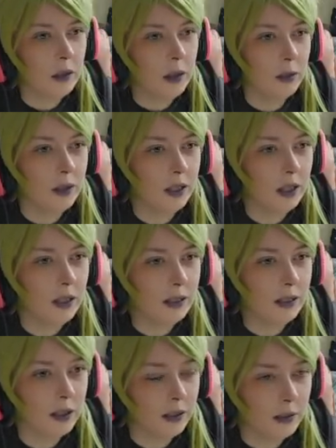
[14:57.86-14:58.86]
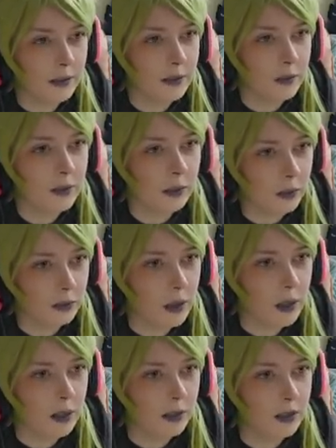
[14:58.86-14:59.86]
Alone again.
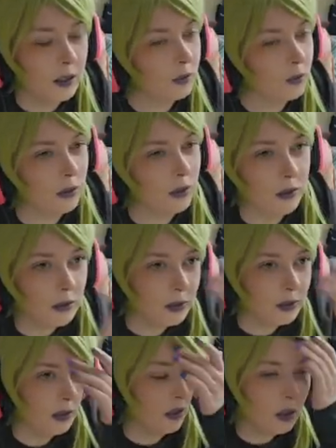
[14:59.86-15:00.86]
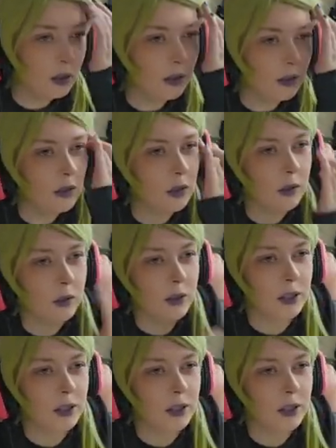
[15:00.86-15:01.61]
I can't wait to be all alone